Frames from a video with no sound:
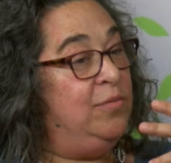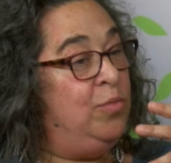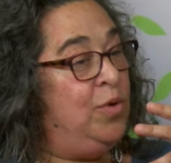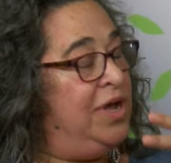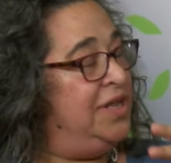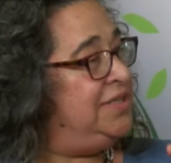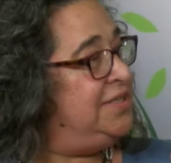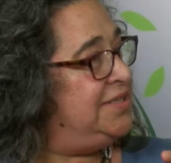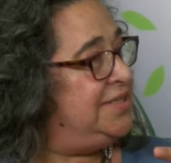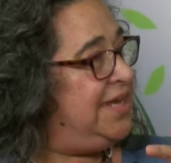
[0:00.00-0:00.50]

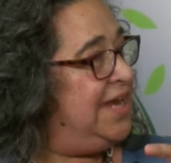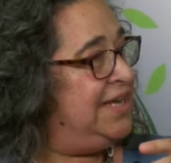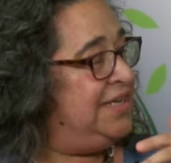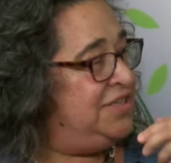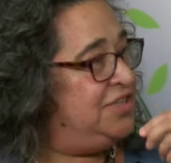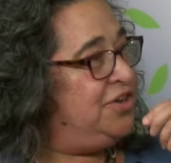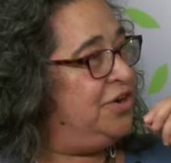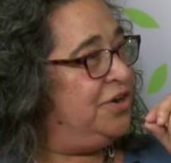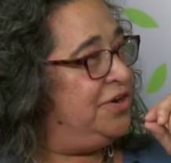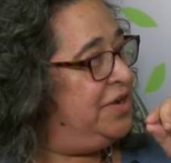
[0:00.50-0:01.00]
once I
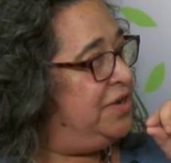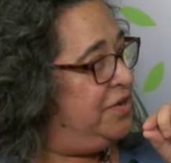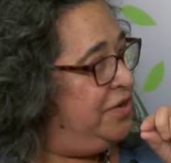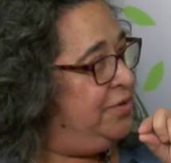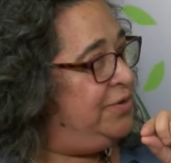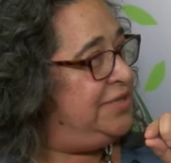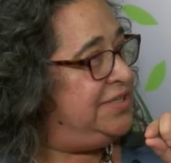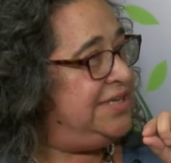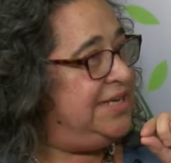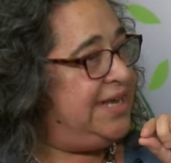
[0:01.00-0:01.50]
started
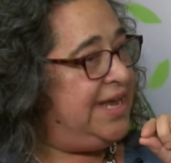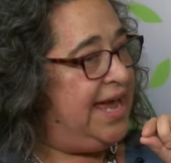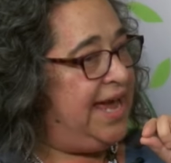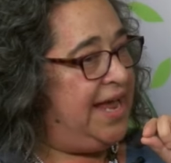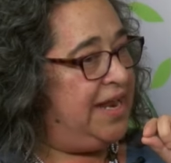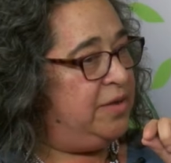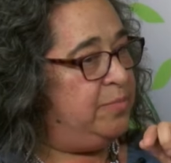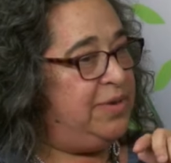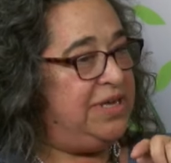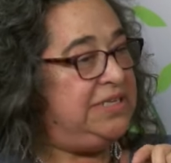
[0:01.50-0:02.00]
using
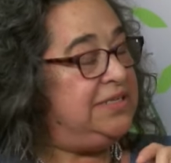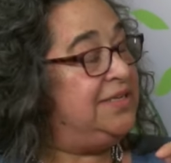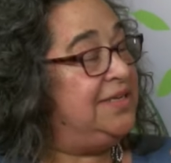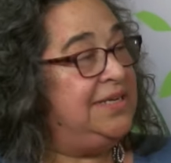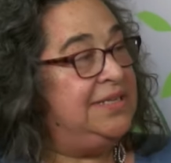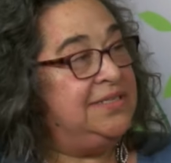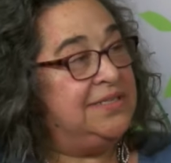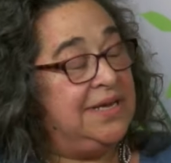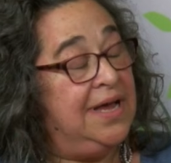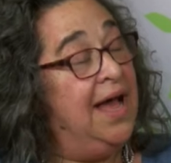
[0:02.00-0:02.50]
cannabis
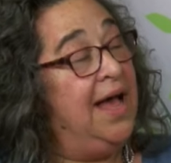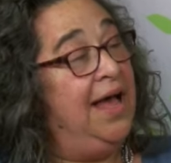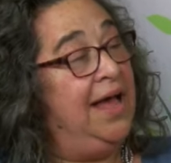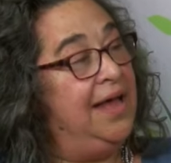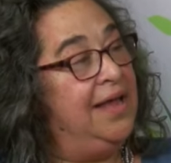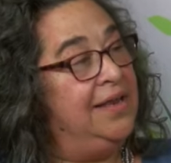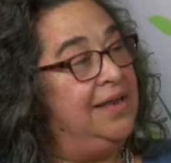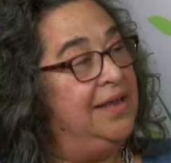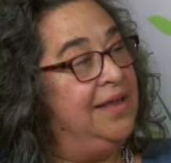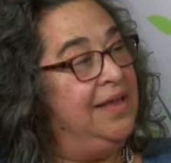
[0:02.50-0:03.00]
it's
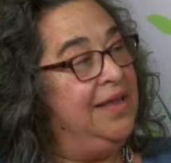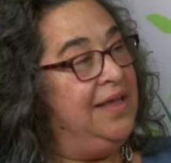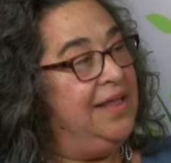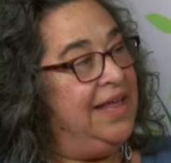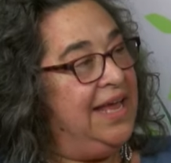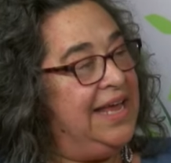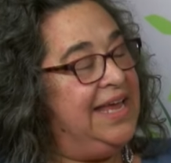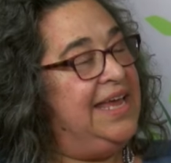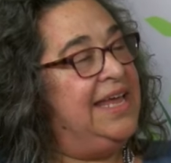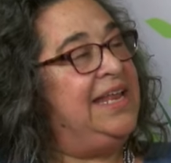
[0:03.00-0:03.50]
gone
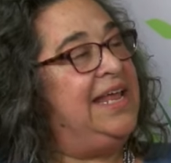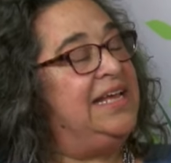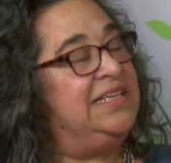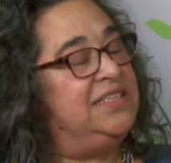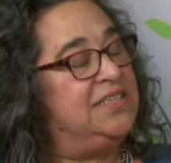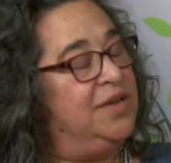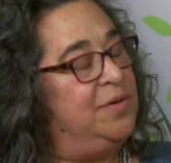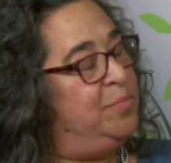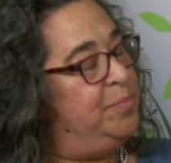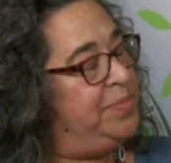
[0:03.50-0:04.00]
like it
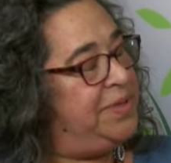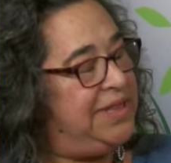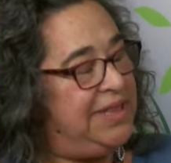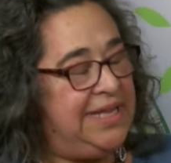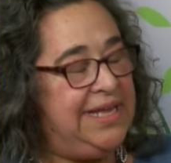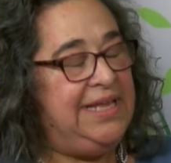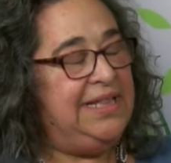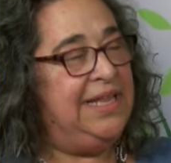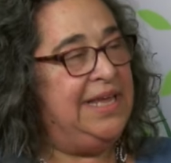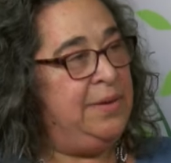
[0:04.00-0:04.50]
has
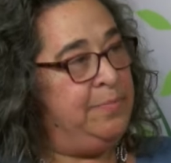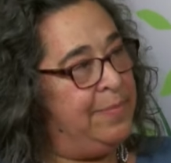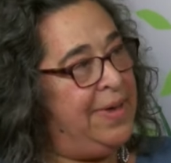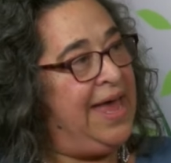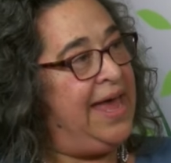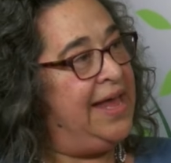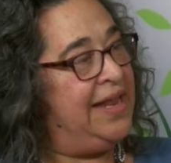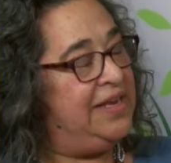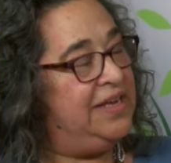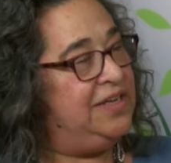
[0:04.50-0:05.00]
completely
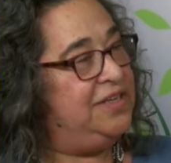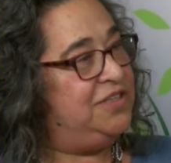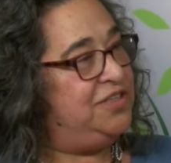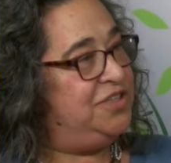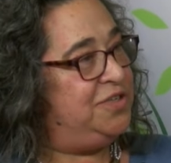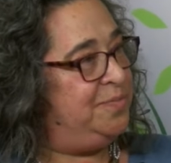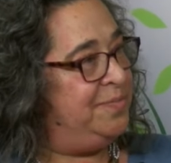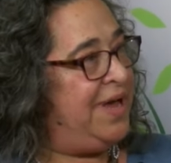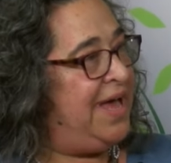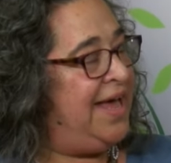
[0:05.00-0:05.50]

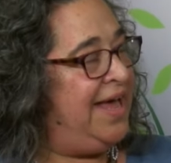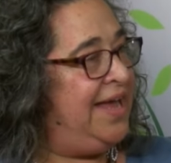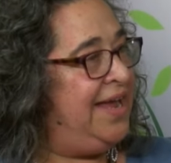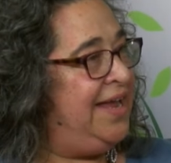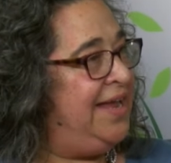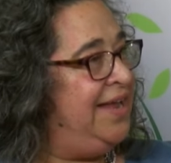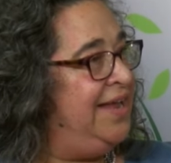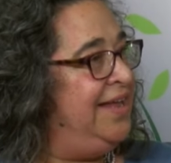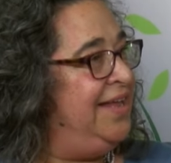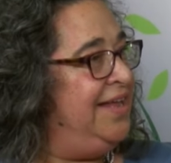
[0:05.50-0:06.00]
managed
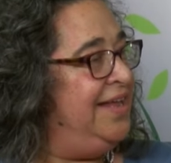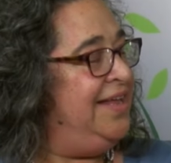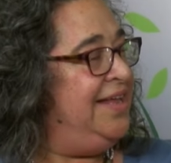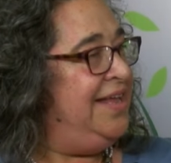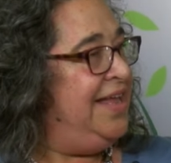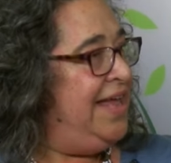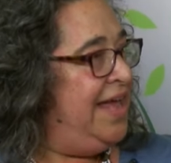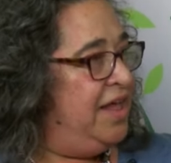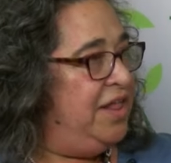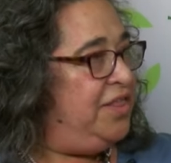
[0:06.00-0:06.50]
my
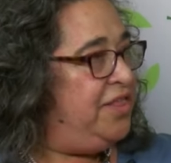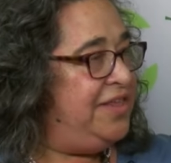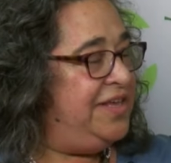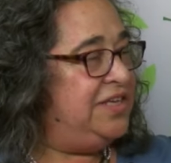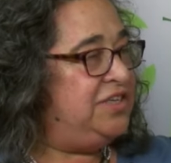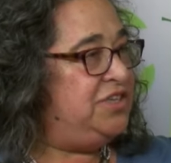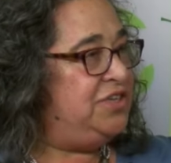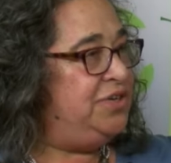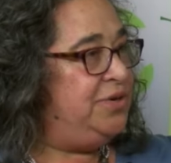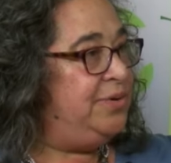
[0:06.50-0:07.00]
health
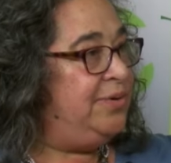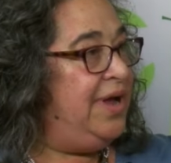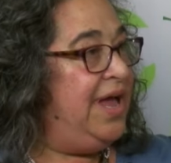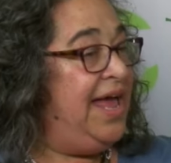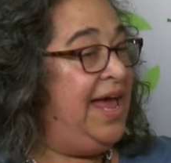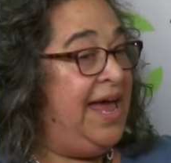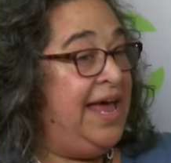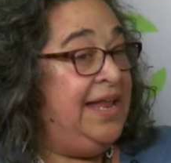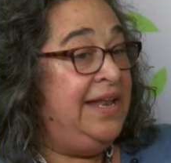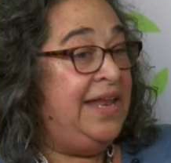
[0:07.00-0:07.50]
issue
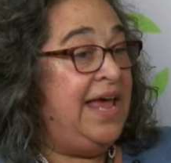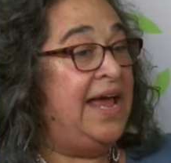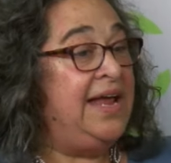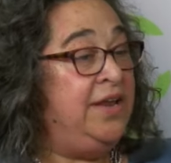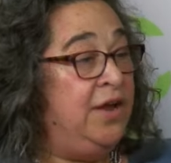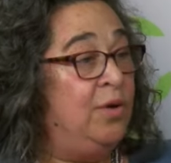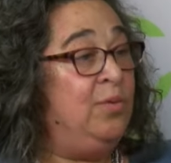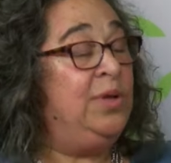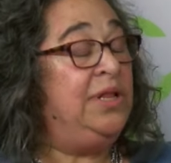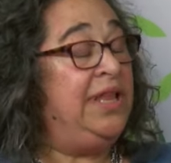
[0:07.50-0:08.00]
and I
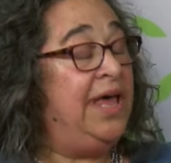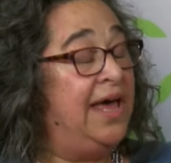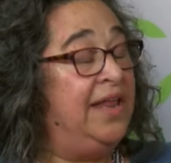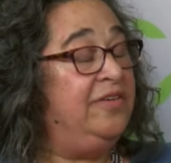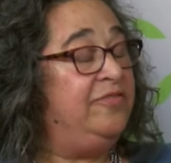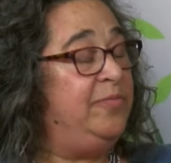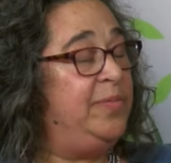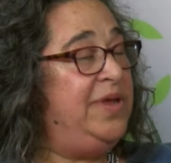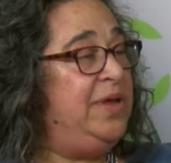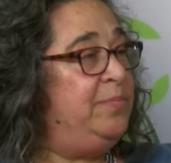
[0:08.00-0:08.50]
know a
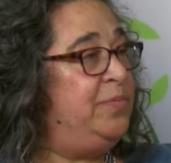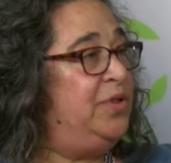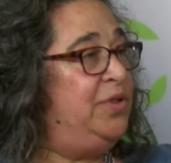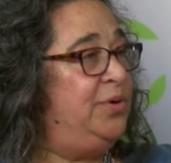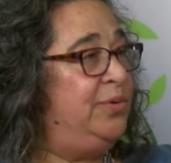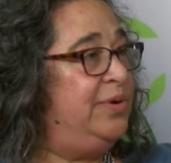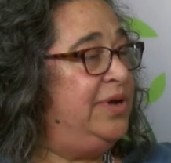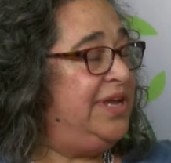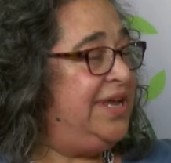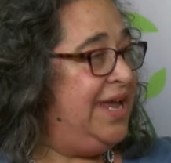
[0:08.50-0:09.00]
lot of people
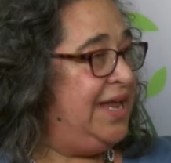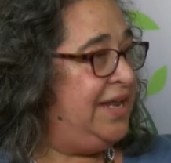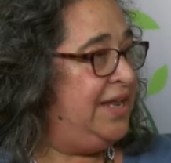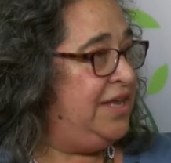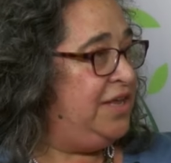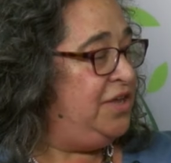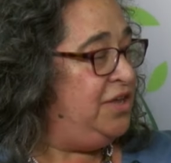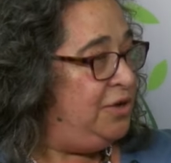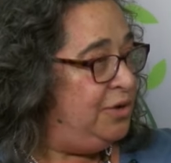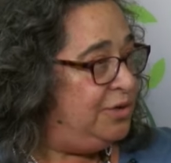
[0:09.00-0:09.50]
who are
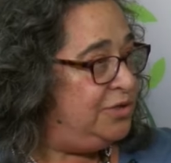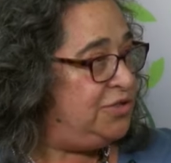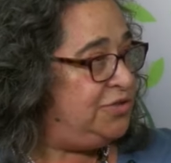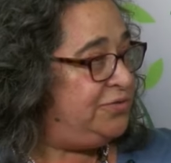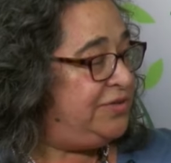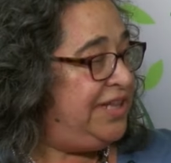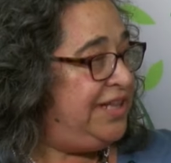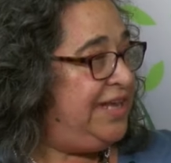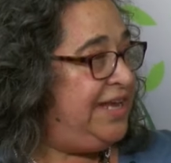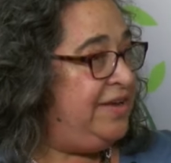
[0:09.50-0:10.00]
getting huge
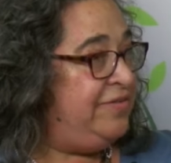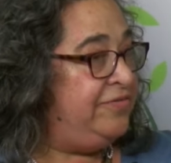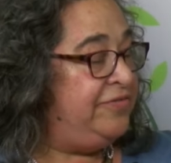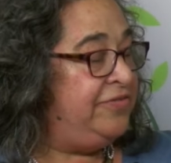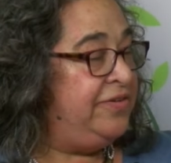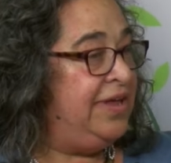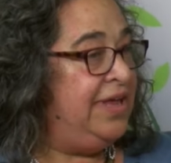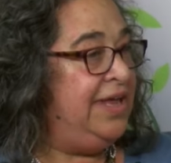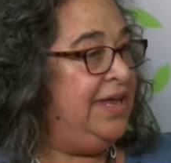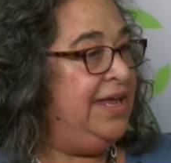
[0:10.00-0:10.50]

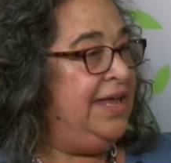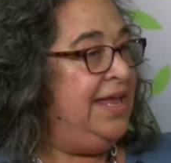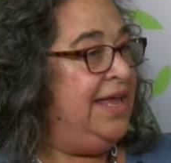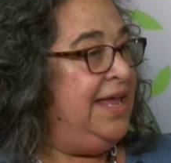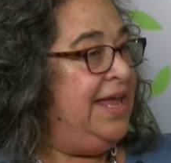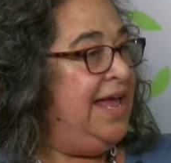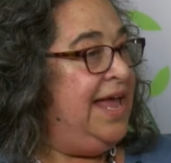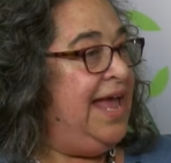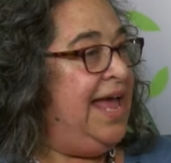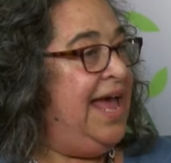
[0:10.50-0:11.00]
relief
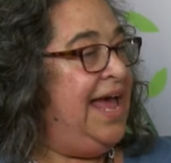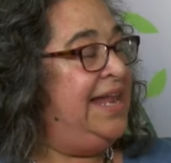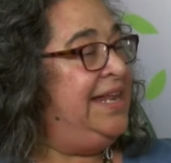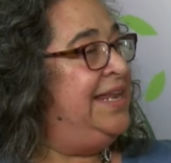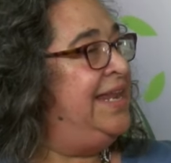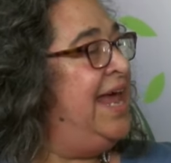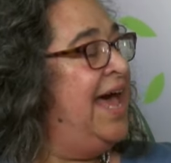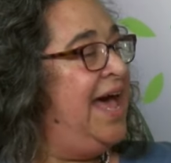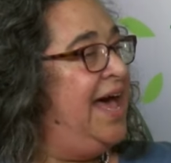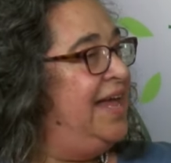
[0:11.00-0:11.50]
sure
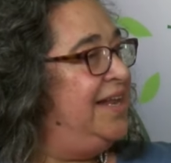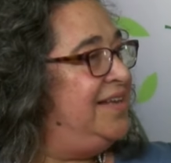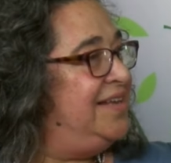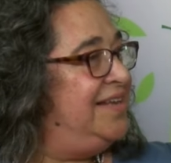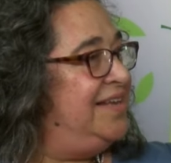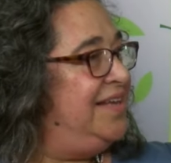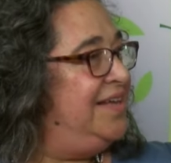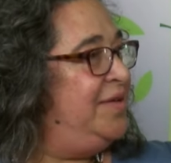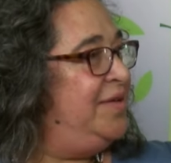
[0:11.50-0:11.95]
and not